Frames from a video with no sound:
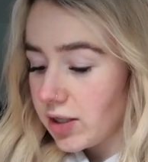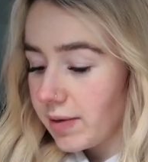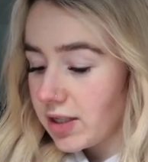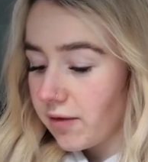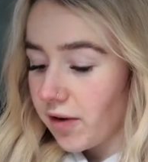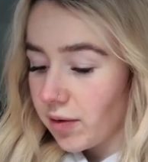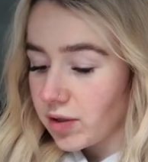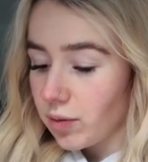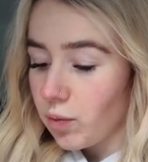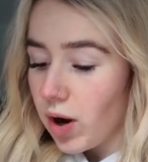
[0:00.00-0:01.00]
means you focus
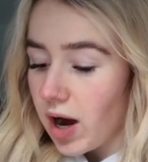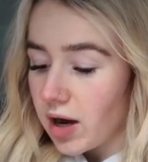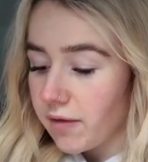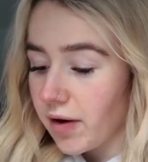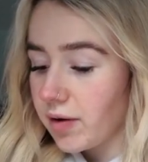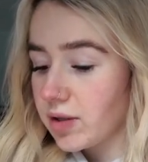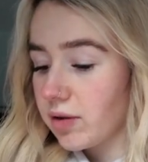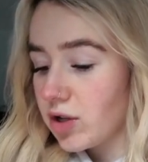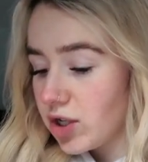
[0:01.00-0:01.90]
on work, focus on the